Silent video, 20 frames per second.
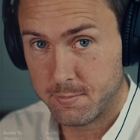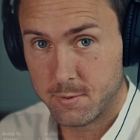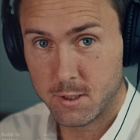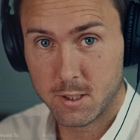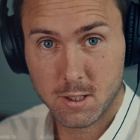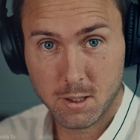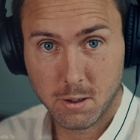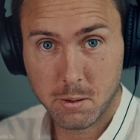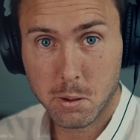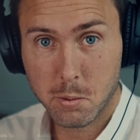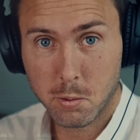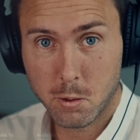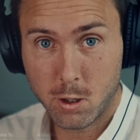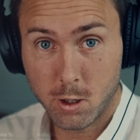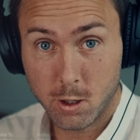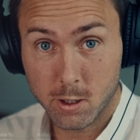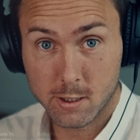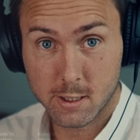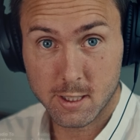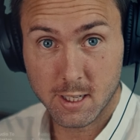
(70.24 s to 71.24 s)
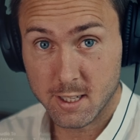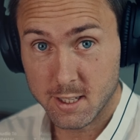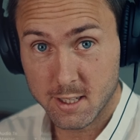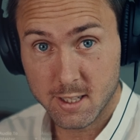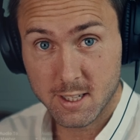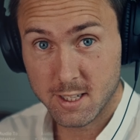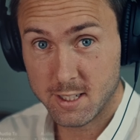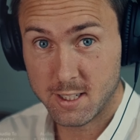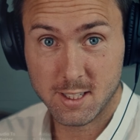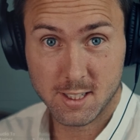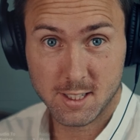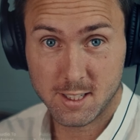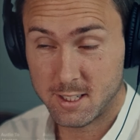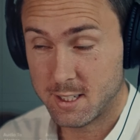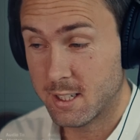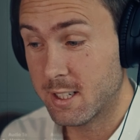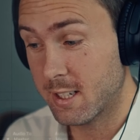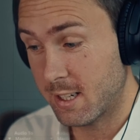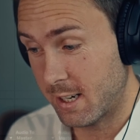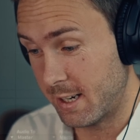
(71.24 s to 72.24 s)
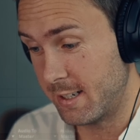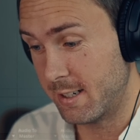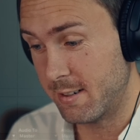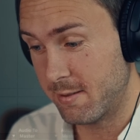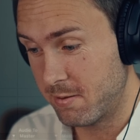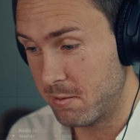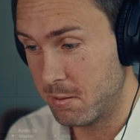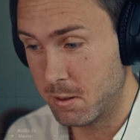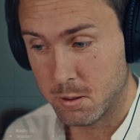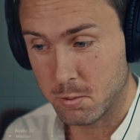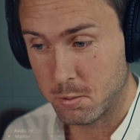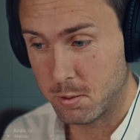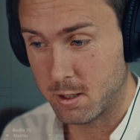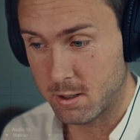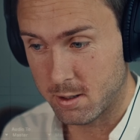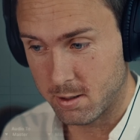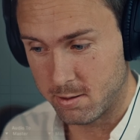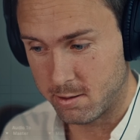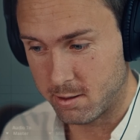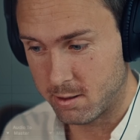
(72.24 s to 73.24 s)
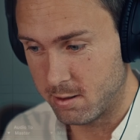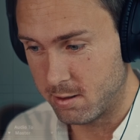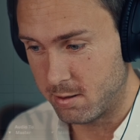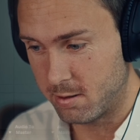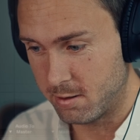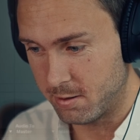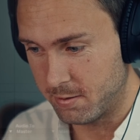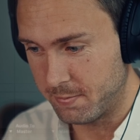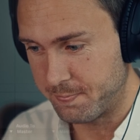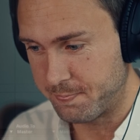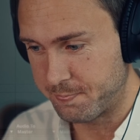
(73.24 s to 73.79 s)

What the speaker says: So it works, and this is kind of what we are going to do.